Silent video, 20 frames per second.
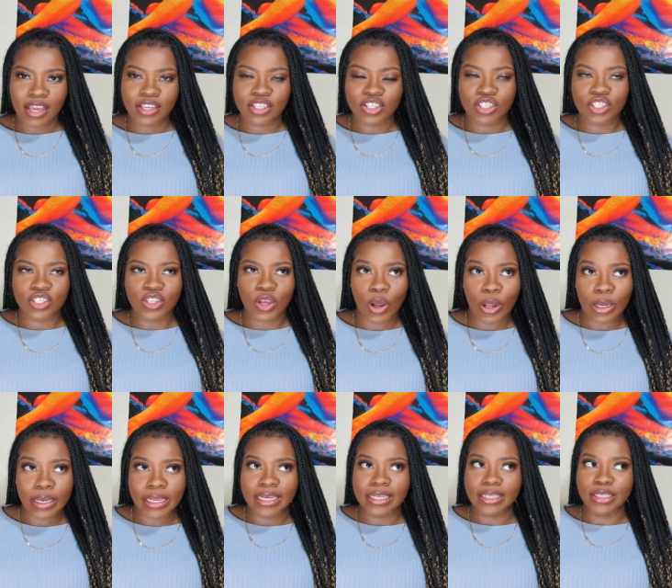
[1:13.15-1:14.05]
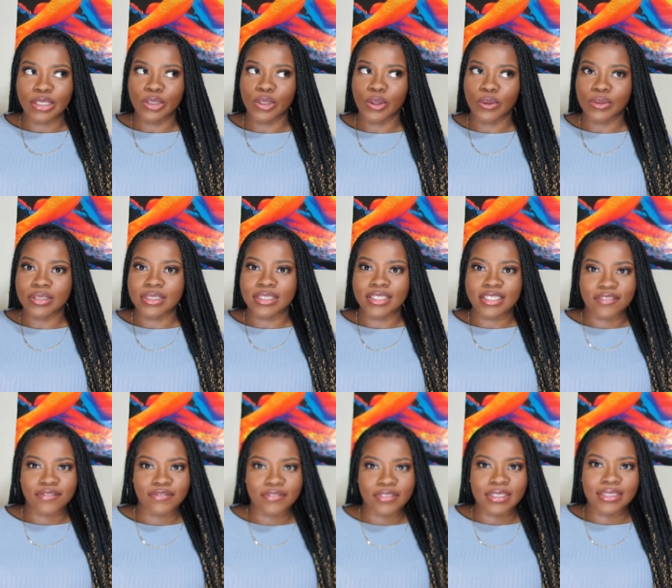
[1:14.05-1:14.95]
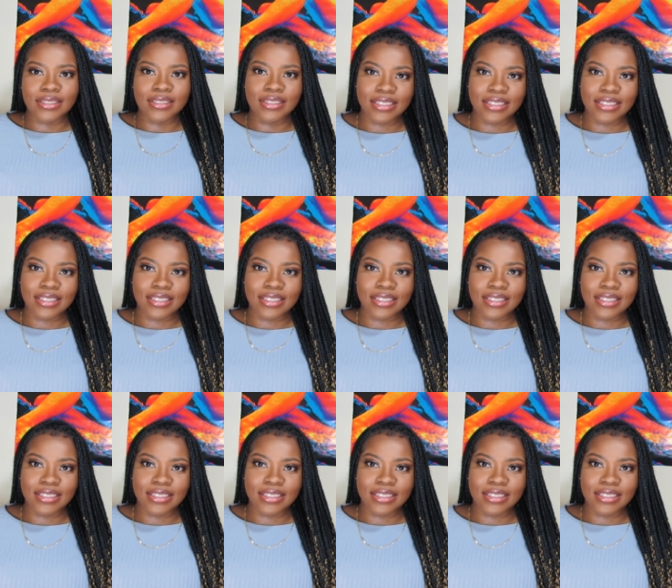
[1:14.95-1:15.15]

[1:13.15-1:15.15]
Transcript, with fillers: I just saw like, you know, the different